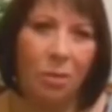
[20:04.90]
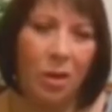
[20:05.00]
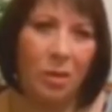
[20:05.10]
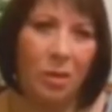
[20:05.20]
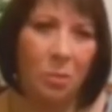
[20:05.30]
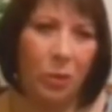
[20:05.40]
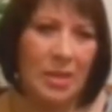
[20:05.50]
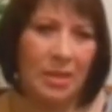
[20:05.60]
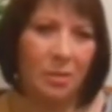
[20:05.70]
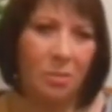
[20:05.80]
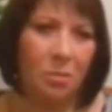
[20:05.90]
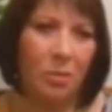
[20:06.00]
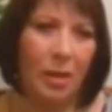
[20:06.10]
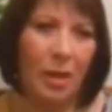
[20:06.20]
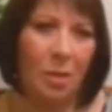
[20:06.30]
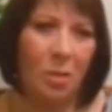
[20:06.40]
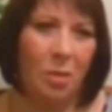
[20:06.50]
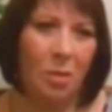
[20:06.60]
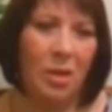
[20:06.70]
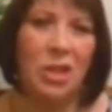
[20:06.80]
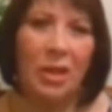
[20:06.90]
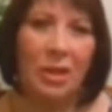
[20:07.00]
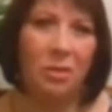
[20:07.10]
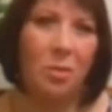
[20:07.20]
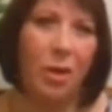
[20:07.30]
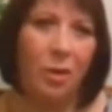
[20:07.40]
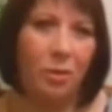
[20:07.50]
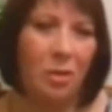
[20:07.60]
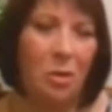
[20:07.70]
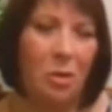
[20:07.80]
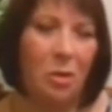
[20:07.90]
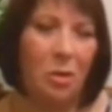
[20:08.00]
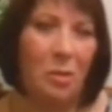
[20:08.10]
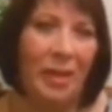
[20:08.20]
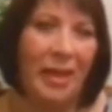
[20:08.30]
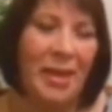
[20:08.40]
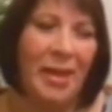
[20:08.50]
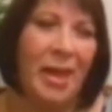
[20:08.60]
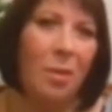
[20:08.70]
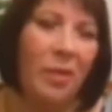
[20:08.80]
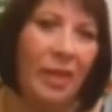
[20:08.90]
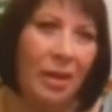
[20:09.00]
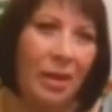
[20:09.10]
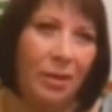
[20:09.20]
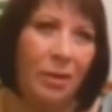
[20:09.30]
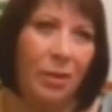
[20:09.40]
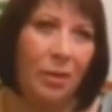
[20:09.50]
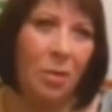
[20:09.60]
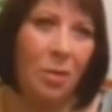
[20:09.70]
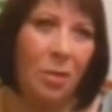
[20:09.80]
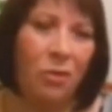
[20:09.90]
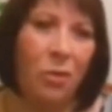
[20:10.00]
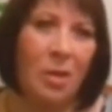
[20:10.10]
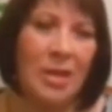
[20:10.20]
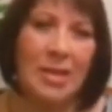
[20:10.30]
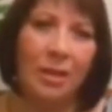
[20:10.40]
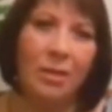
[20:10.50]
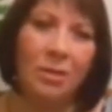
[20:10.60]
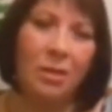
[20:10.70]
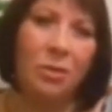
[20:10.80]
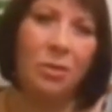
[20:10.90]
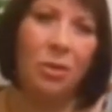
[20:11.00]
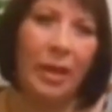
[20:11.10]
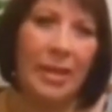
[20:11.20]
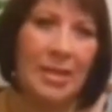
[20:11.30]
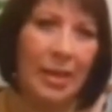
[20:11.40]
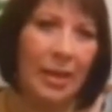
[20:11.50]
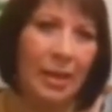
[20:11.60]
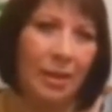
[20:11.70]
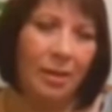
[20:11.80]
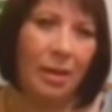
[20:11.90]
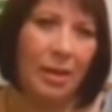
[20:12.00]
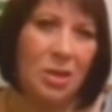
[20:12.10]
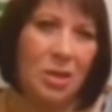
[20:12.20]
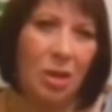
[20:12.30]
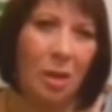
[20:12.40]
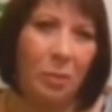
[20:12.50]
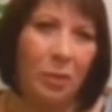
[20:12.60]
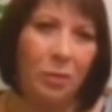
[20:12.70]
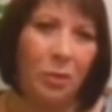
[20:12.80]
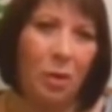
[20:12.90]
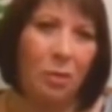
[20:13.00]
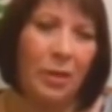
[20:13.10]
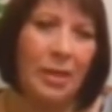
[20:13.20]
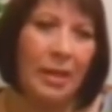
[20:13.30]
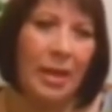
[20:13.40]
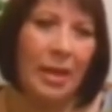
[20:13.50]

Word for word: I wrote the book as a, um, initially for my own therapy, but then it was for my son, for a legacy uh, type of offer.